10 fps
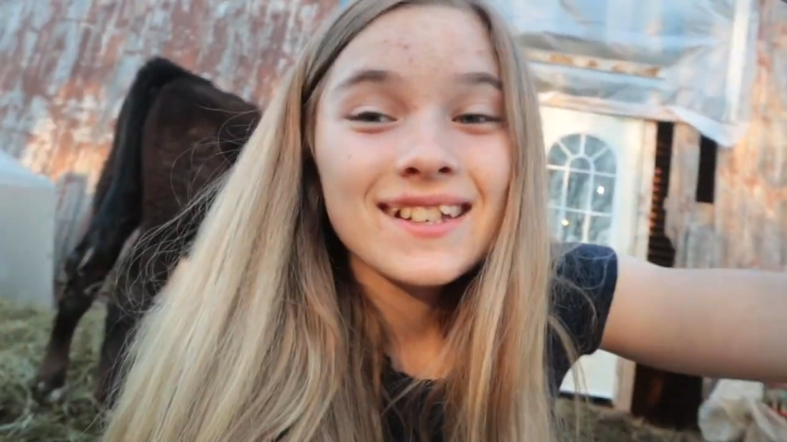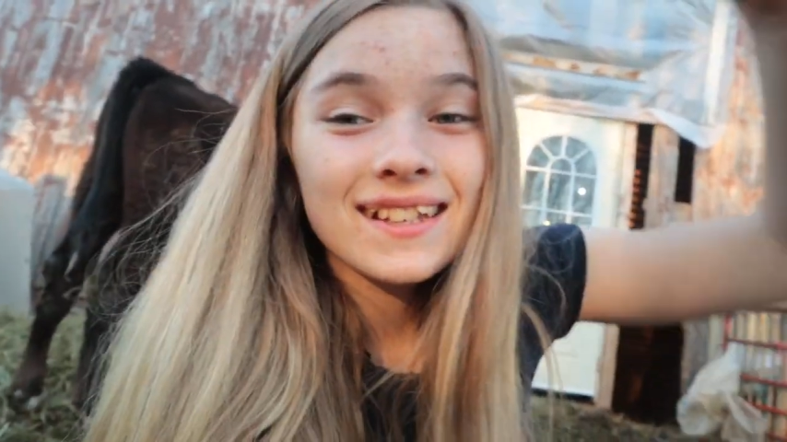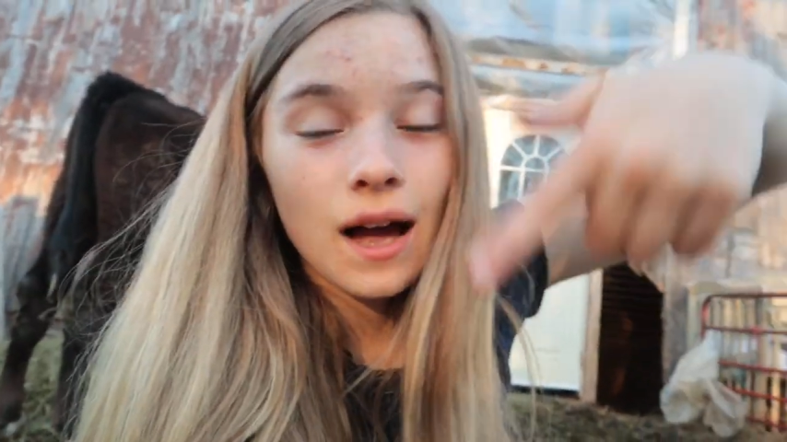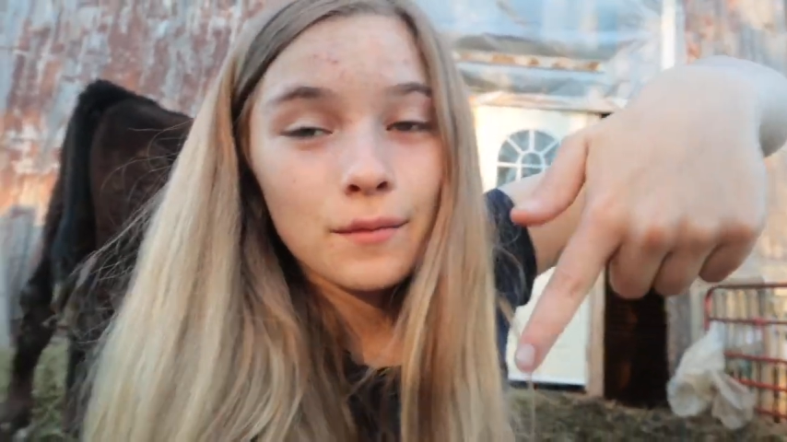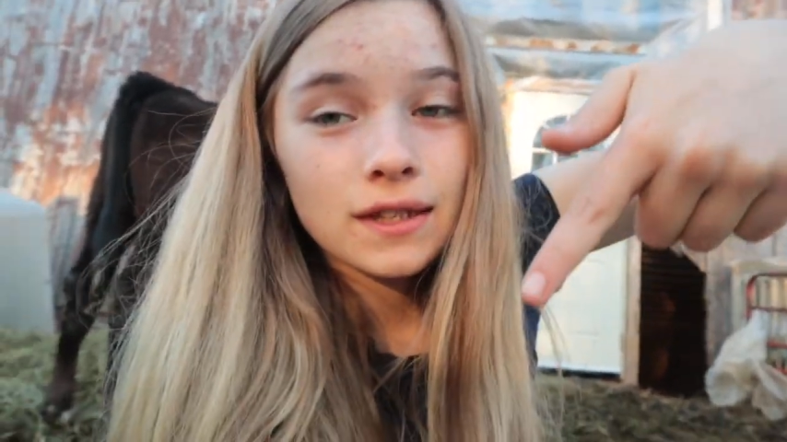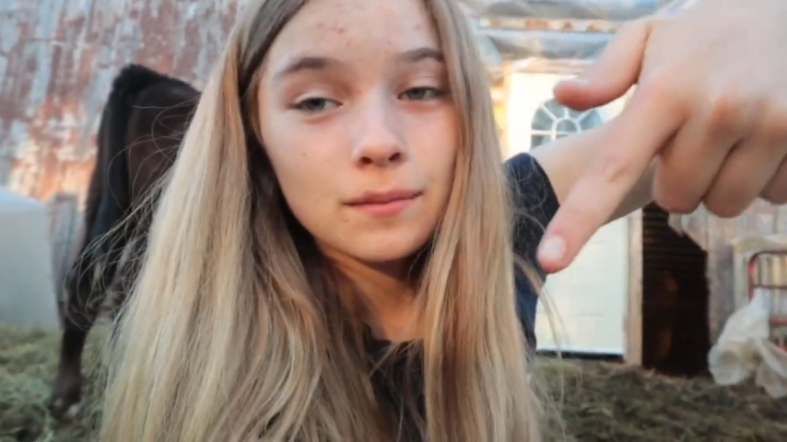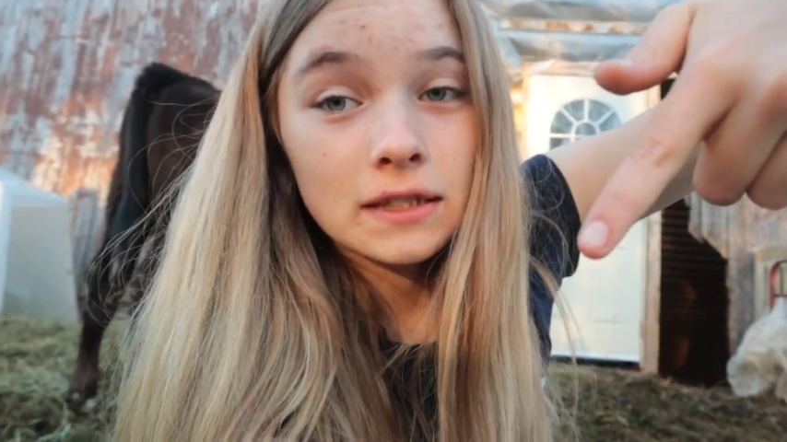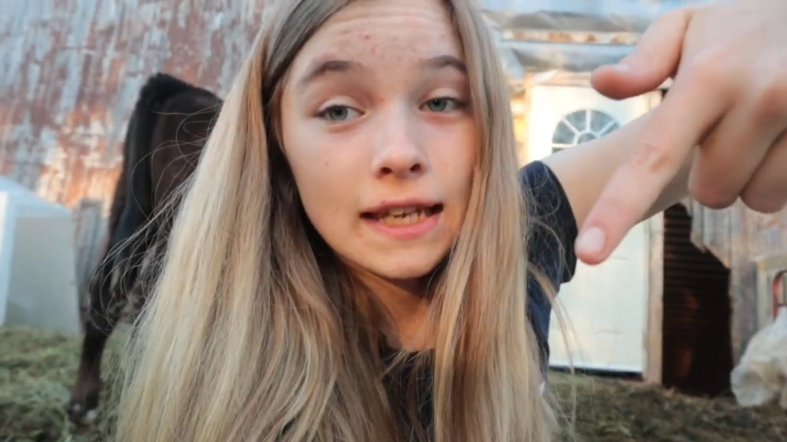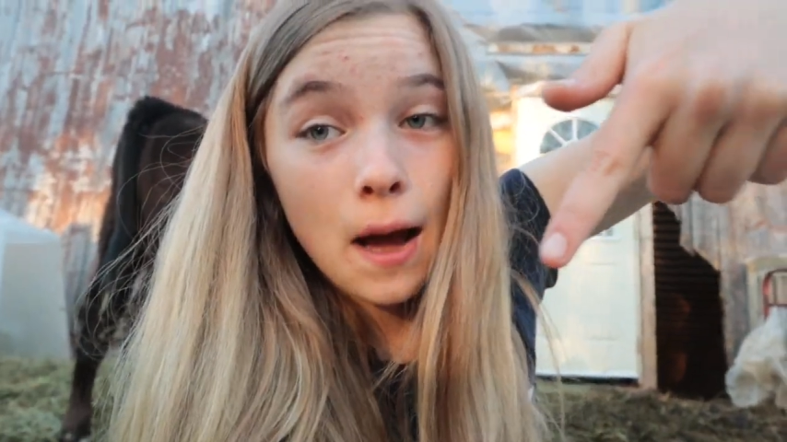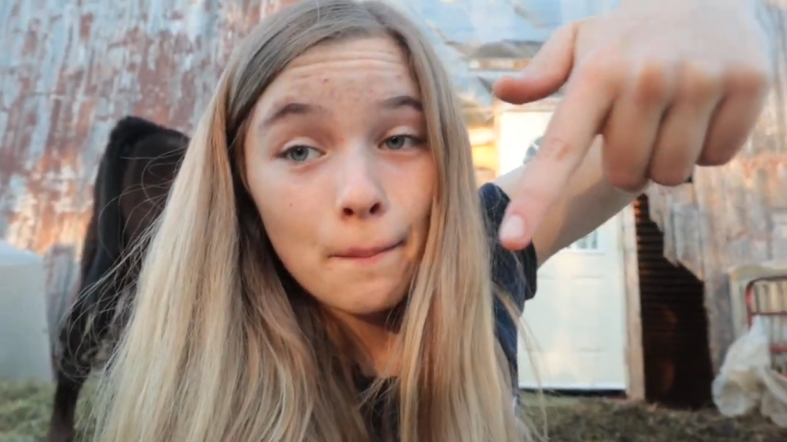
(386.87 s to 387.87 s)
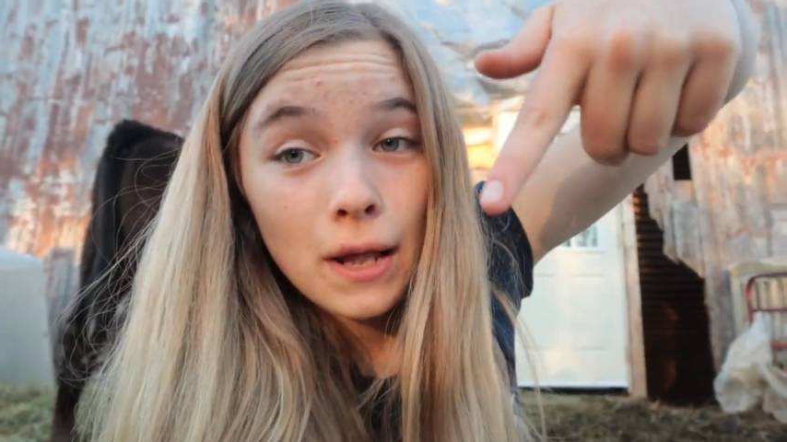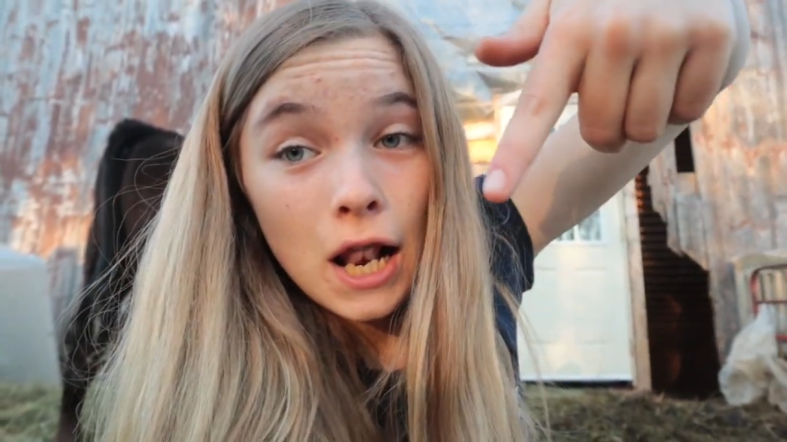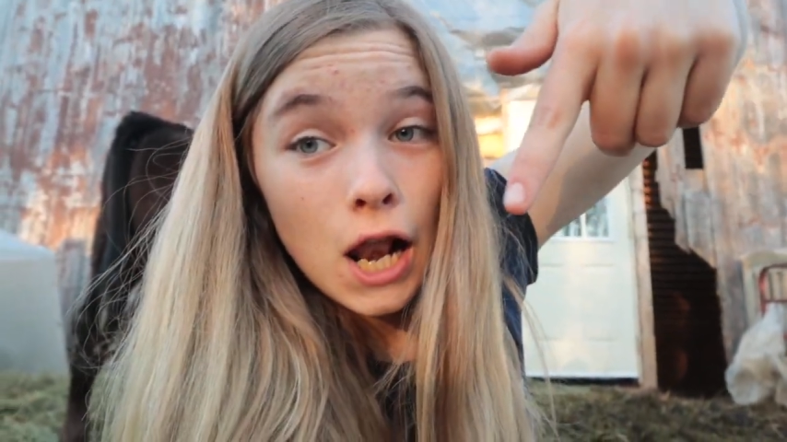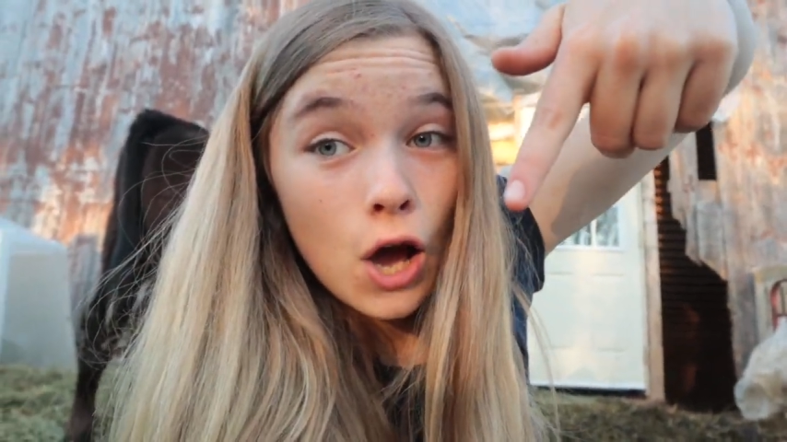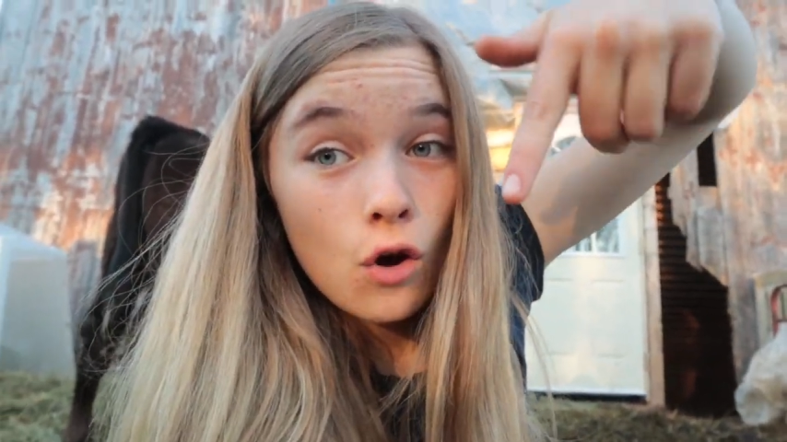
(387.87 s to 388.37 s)
just comment them down
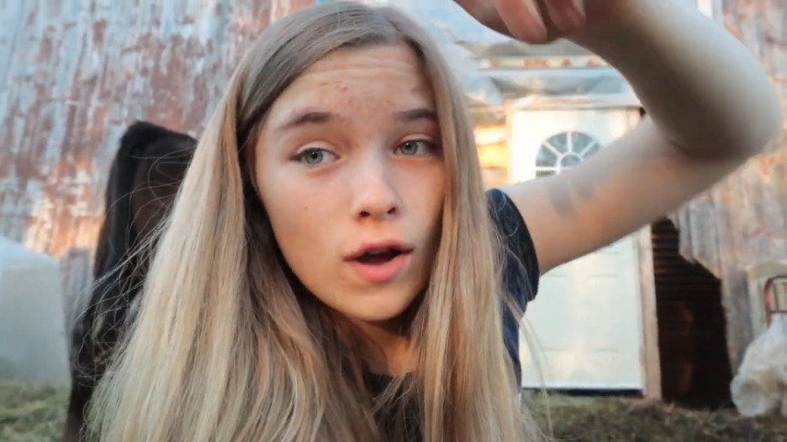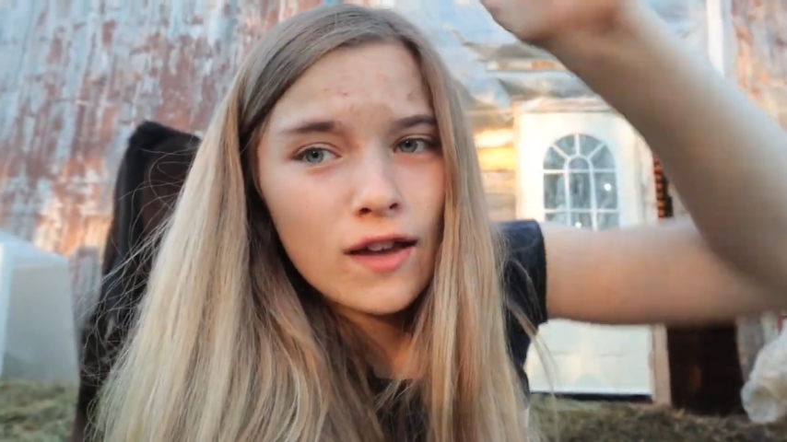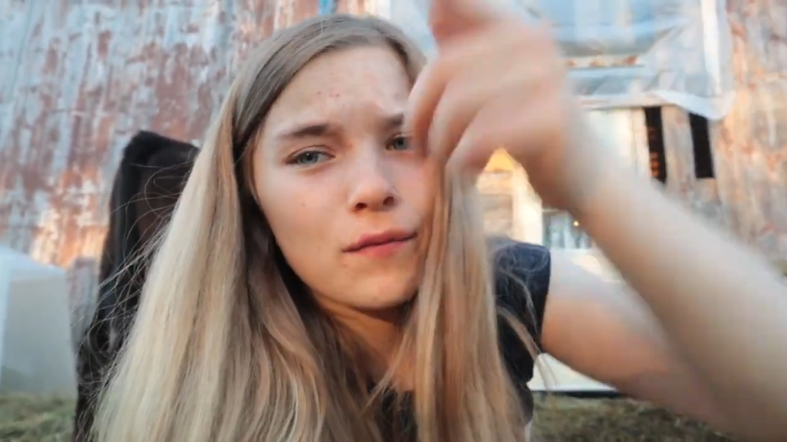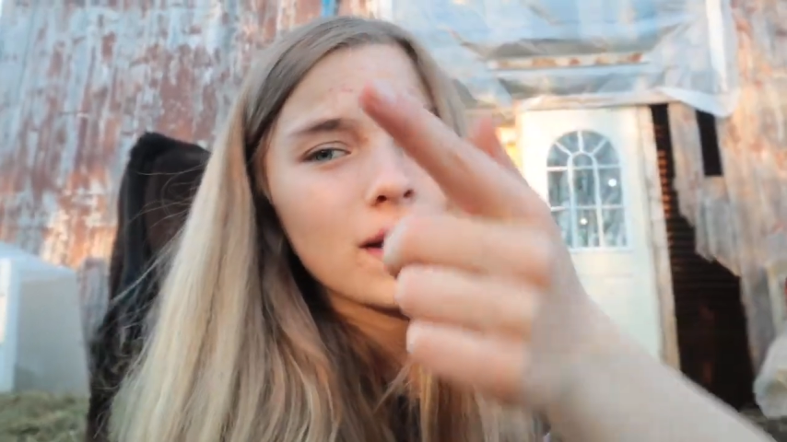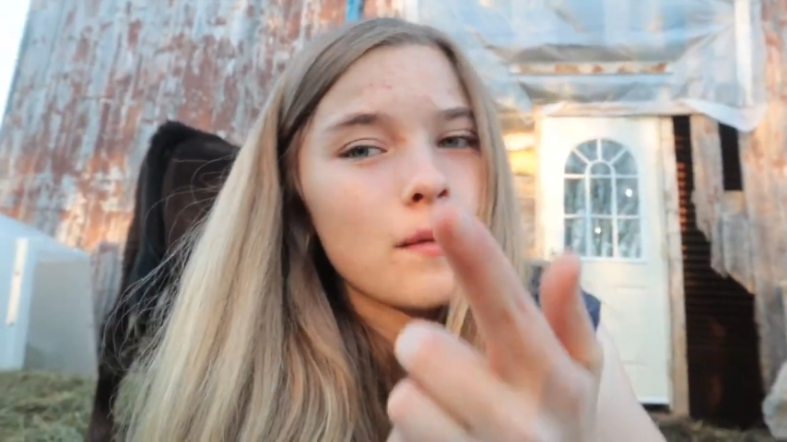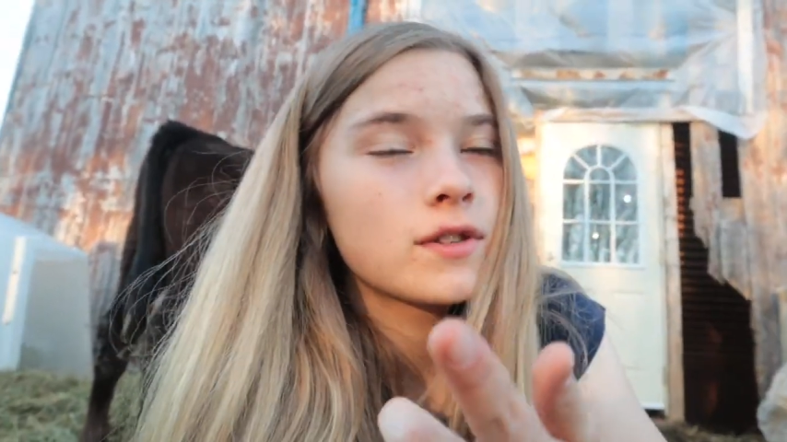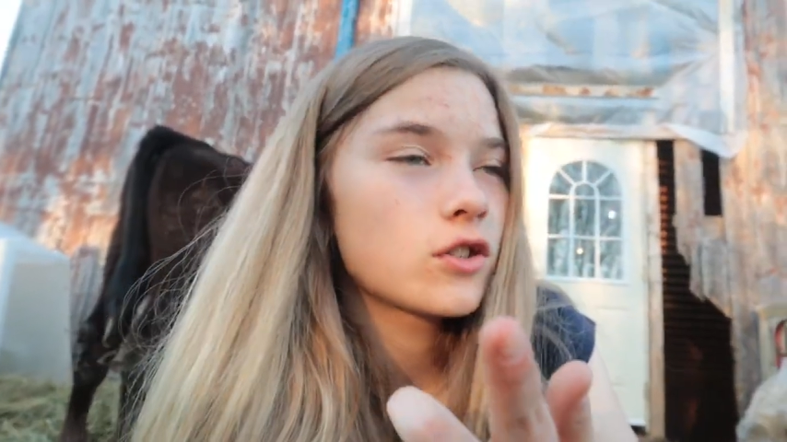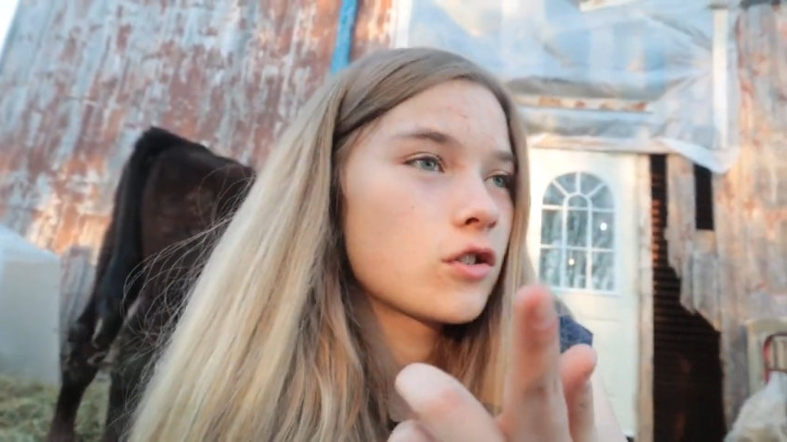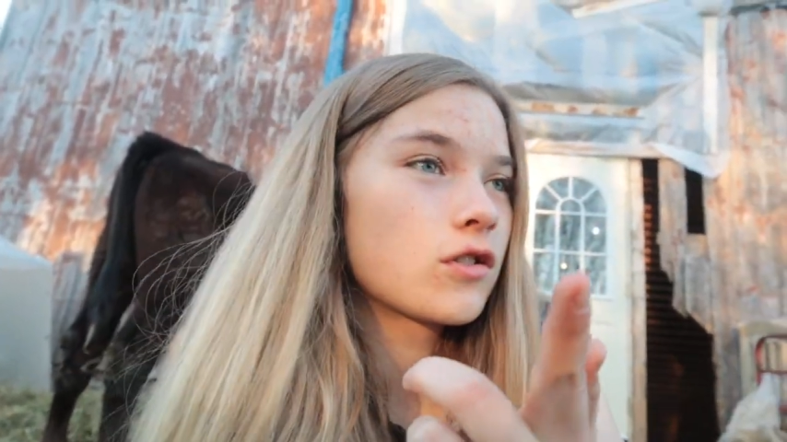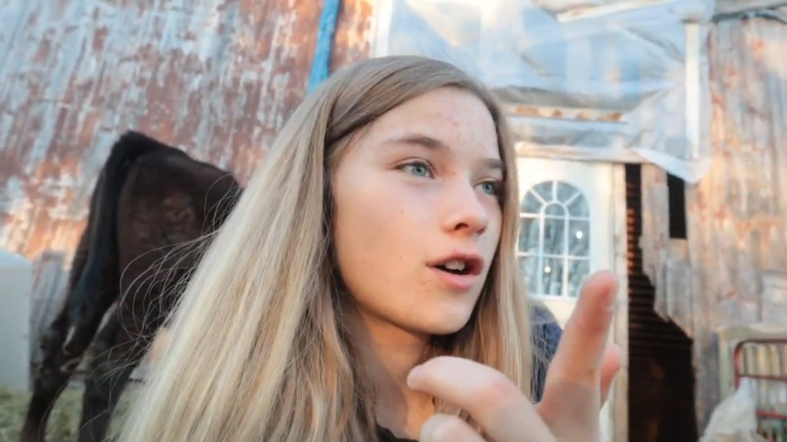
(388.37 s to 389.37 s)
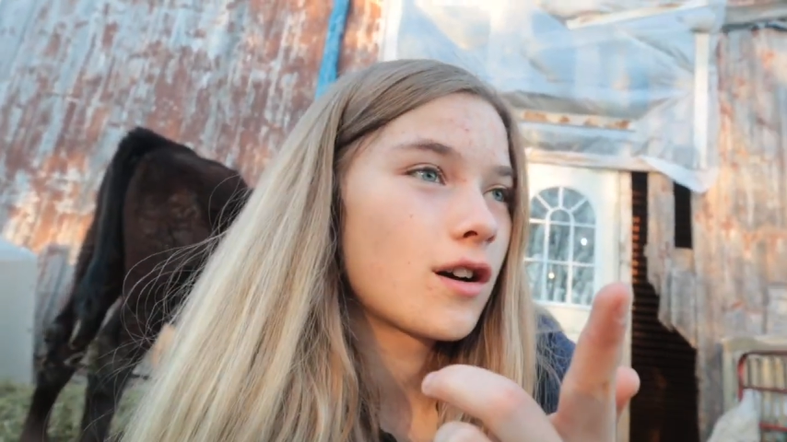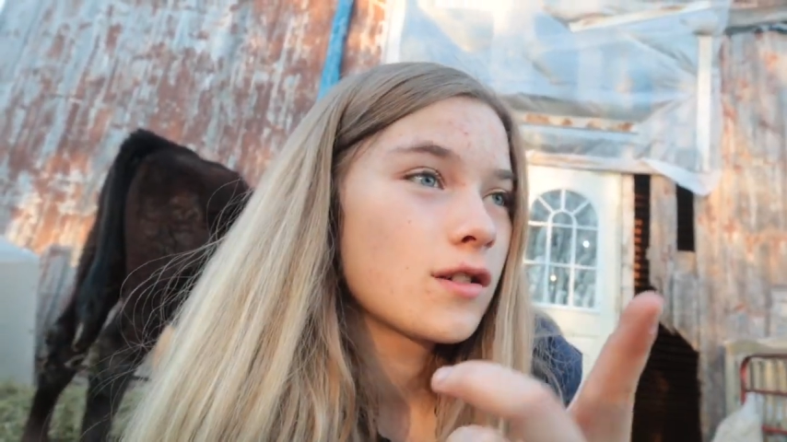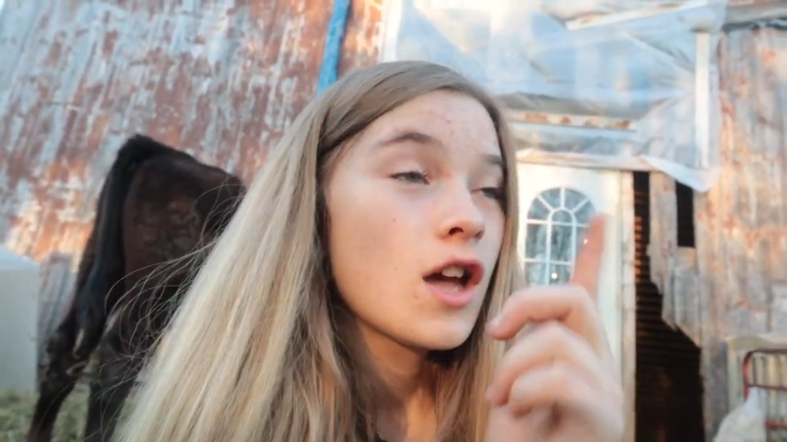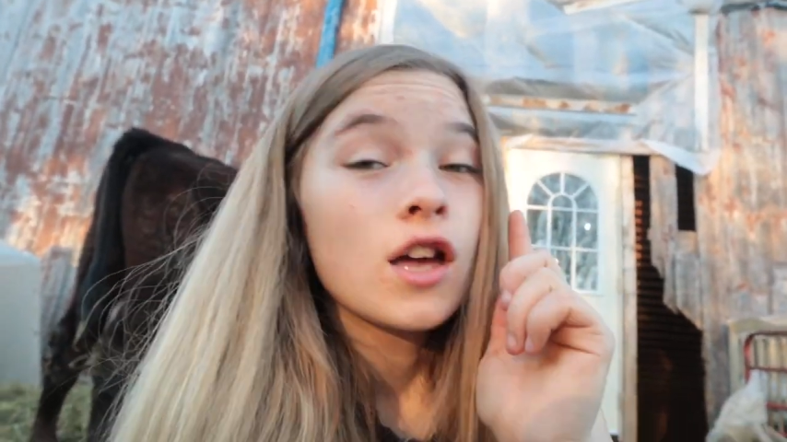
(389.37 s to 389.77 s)
below if my comments are turned on.